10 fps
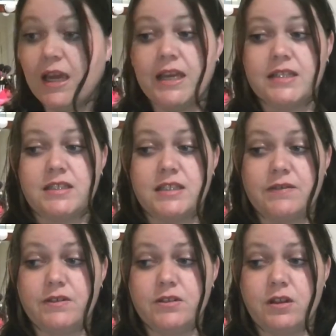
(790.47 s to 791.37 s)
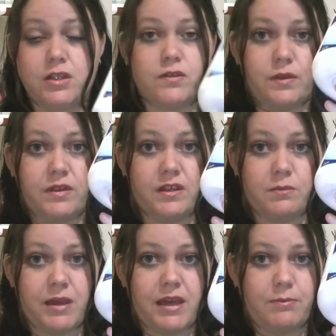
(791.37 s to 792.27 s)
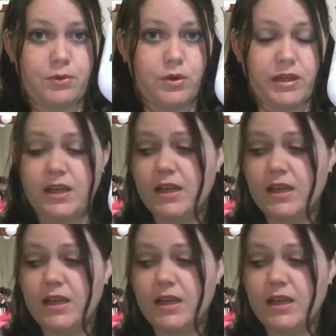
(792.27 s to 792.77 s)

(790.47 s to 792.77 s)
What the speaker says: It's $11 for this bad boy.